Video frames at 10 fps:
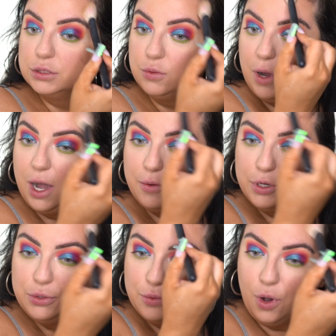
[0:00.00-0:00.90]
So how are
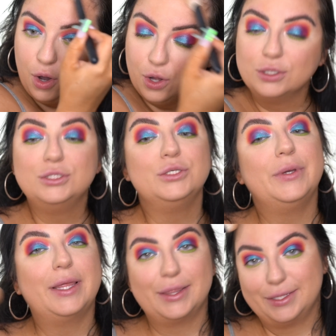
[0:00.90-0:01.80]
you all
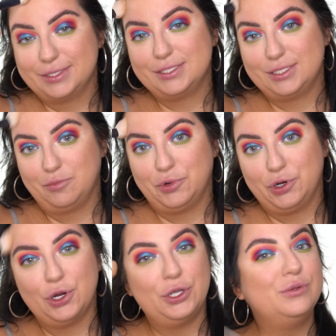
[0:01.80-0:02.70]
doing this
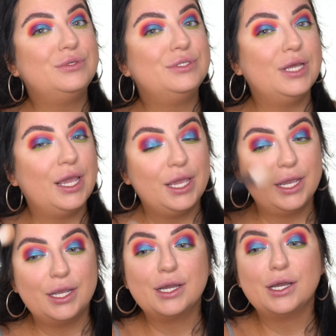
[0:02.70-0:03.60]
summer? Are you
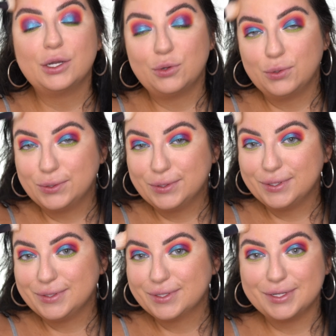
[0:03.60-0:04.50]
staying
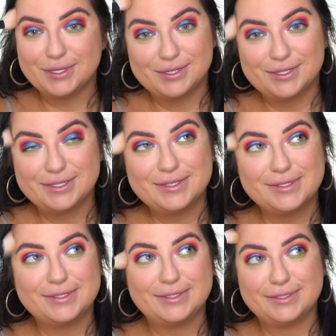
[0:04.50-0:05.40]
cool?
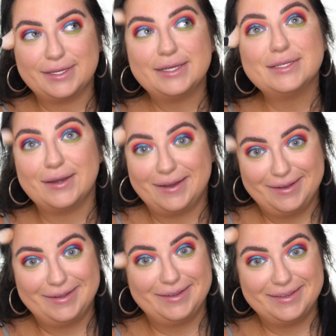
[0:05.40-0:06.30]
Cause it's
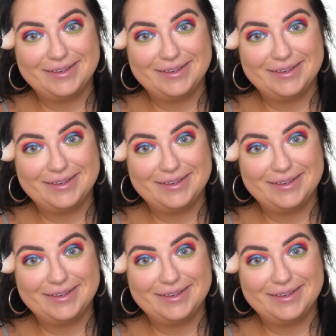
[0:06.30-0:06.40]
hot.